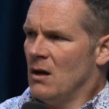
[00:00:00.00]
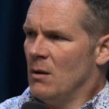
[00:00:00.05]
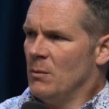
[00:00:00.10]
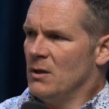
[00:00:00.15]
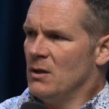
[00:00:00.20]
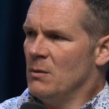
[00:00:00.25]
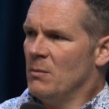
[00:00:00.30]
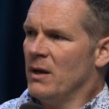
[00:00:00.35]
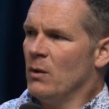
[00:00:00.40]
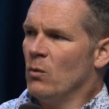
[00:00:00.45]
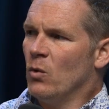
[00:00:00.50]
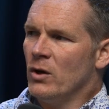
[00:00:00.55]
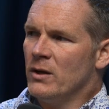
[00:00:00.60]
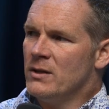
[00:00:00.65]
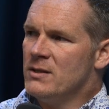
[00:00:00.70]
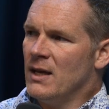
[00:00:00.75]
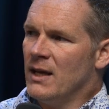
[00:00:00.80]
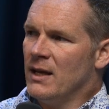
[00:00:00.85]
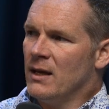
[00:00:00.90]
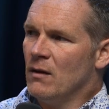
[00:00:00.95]
I mean, you might want to
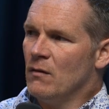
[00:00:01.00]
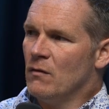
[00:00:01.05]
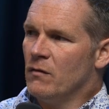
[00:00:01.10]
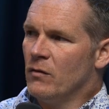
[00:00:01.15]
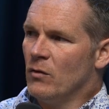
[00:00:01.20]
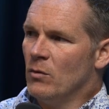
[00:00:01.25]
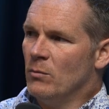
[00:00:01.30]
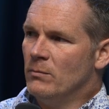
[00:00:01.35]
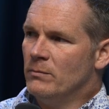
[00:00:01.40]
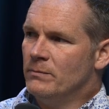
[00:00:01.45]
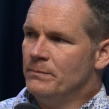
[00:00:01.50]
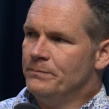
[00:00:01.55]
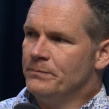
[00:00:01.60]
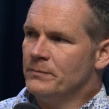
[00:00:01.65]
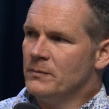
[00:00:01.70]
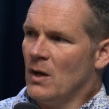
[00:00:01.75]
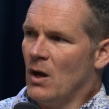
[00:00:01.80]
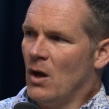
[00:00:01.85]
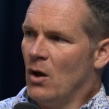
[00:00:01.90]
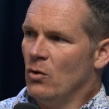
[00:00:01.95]
take it from
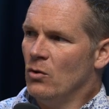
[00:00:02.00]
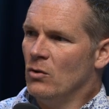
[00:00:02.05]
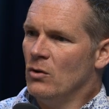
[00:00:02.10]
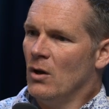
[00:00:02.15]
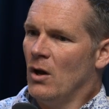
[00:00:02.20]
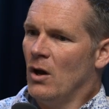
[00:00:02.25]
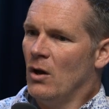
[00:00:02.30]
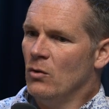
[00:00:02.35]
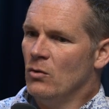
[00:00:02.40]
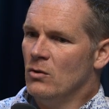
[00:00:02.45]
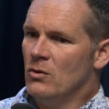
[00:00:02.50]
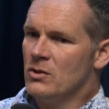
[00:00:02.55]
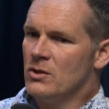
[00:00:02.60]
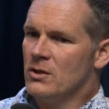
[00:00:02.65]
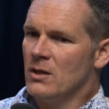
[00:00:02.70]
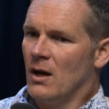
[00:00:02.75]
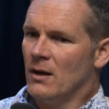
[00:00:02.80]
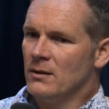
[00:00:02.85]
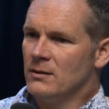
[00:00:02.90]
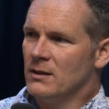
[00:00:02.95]
how you
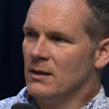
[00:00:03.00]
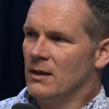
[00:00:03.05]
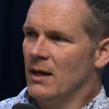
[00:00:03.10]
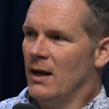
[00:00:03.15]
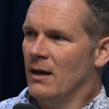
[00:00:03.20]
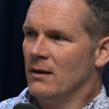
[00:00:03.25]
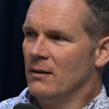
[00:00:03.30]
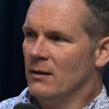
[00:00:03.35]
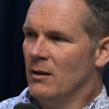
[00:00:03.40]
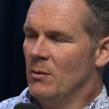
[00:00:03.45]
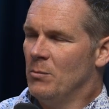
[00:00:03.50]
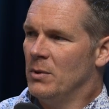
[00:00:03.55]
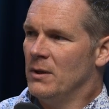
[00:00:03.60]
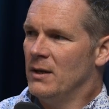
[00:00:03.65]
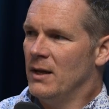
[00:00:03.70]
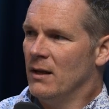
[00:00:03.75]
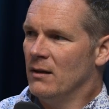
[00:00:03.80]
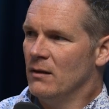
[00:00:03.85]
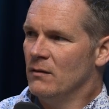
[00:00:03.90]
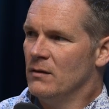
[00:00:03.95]
start to get lipid
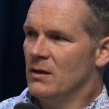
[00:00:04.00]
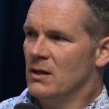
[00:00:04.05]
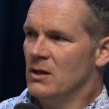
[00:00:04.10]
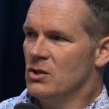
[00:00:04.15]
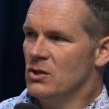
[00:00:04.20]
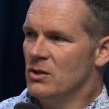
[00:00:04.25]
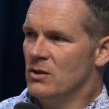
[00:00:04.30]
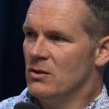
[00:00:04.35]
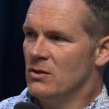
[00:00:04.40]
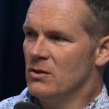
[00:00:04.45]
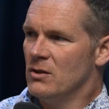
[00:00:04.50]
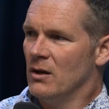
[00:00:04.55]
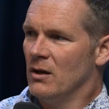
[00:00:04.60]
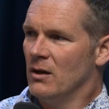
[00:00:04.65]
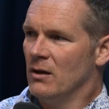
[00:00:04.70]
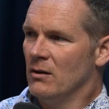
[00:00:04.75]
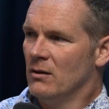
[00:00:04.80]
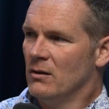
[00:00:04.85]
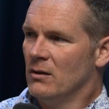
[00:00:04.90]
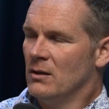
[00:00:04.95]
elevations that
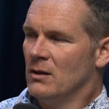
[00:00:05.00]
are...